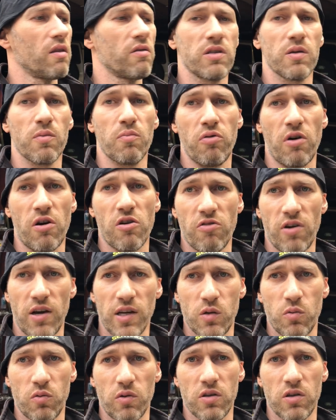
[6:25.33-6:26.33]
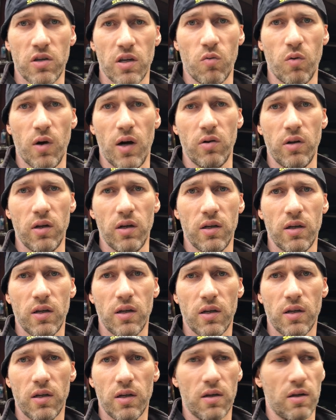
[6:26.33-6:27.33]
Some progress with the TIG welding.
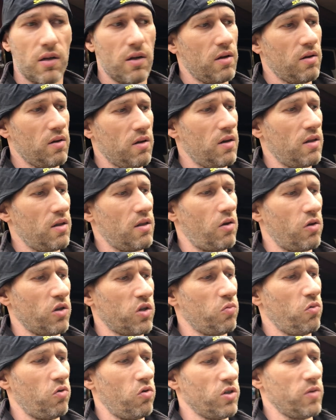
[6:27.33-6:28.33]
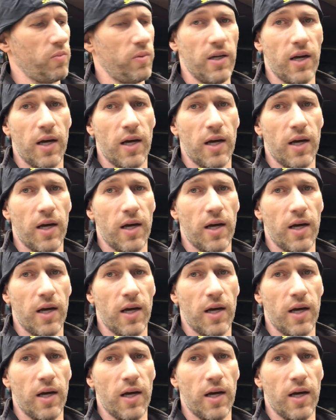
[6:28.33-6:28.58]
Lots more to be